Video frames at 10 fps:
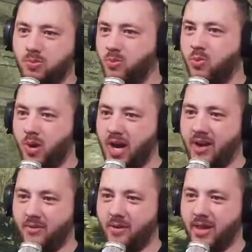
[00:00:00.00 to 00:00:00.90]

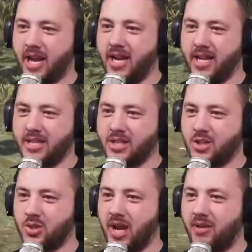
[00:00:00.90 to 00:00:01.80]
whatever that is
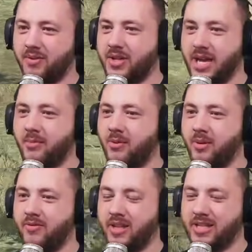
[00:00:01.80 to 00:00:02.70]
to have the diamond
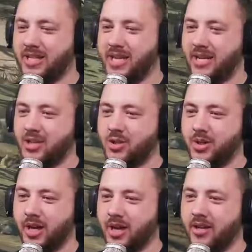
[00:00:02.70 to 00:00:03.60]
reflex attached to your
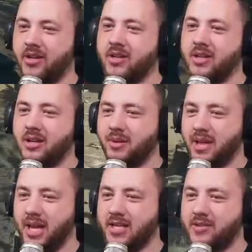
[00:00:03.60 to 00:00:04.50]
gun. I mean, that is a